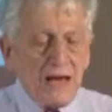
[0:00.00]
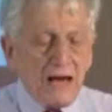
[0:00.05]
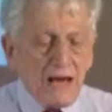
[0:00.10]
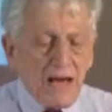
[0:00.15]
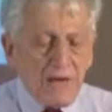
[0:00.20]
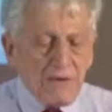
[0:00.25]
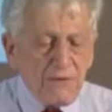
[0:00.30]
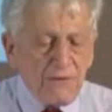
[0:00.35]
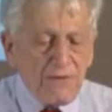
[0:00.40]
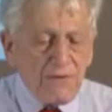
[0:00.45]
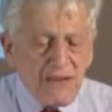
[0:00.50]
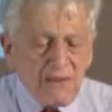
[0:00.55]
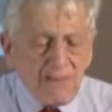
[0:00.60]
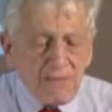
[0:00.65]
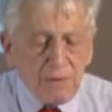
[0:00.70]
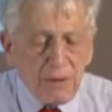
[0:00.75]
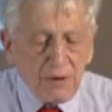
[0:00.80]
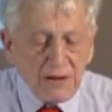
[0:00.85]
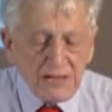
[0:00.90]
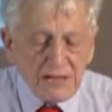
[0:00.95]
Now, the
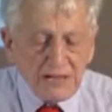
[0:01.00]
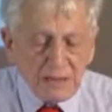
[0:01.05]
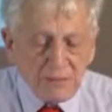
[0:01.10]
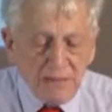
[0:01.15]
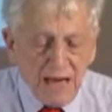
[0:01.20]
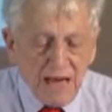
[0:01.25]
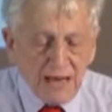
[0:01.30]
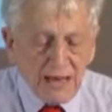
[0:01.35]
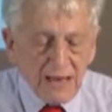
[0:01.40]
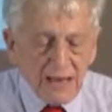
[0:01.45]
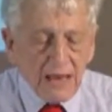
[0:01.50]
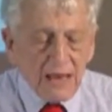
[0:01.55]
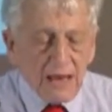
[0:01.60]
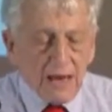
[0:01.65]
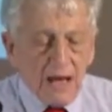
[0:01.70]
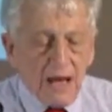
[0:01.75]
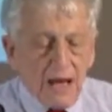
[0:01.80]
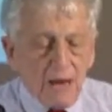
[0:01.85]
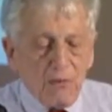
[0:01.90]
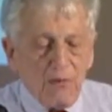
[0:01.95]
first point to make,
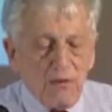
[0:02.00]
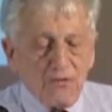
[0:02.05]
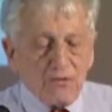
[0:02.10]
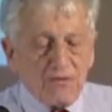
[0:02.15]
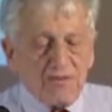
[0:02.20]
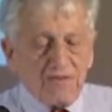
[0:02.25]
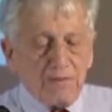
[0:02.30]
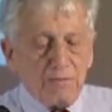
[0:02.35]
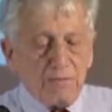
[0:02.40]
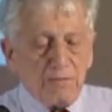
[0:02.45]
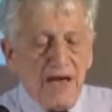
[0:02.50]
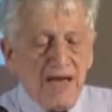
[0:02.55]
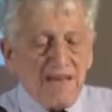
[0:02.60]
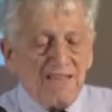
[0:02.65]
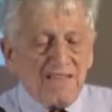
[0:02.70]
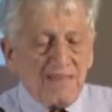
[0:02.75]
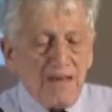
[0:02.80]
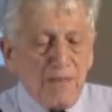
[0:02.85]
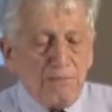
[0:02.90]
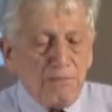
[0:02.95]
which will surprise
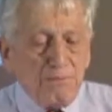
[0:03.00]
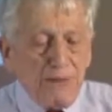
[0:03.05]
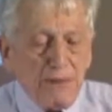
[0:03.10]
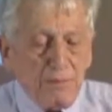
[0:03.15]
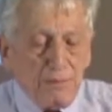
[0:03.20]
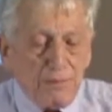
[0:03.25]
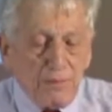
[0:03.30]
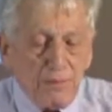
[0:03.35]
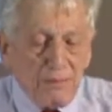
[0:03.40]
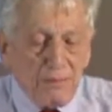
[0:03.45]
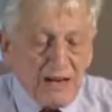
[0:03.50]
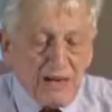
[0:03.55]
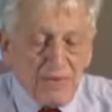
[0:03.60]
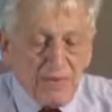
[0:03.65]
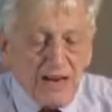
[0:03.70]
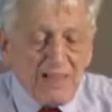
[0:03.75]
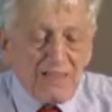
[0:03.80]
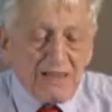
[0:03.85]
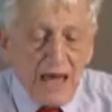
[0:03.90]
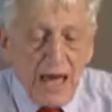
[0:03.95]
some people, but it
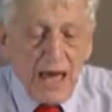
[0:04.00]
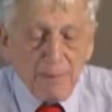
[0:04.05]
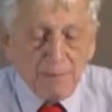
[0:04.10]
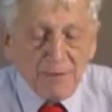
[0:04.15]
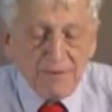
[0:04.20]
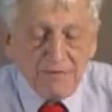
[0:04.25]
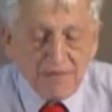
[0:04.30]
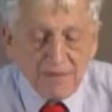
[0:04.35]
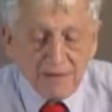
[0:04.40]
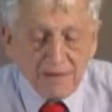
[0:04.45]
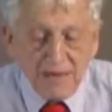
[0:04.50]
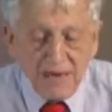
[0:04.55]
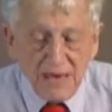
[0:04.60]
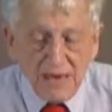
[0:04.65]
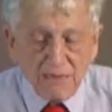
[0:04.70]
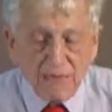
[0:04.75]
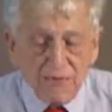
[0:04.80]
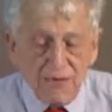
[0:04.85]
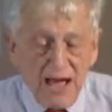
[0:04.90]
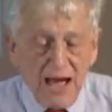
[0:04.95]
just happens to
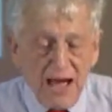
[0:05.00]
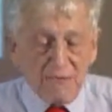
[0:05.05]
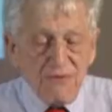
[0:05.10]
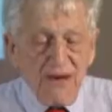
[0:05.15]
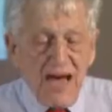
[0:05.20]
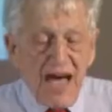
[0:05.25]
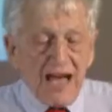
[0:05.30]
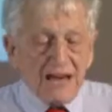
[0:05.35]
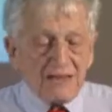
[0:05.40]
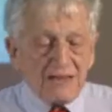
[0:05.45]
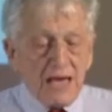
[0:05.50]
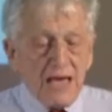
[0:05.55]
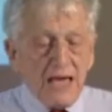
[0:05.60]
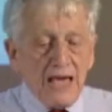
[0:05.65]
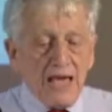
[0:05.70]
be a fact,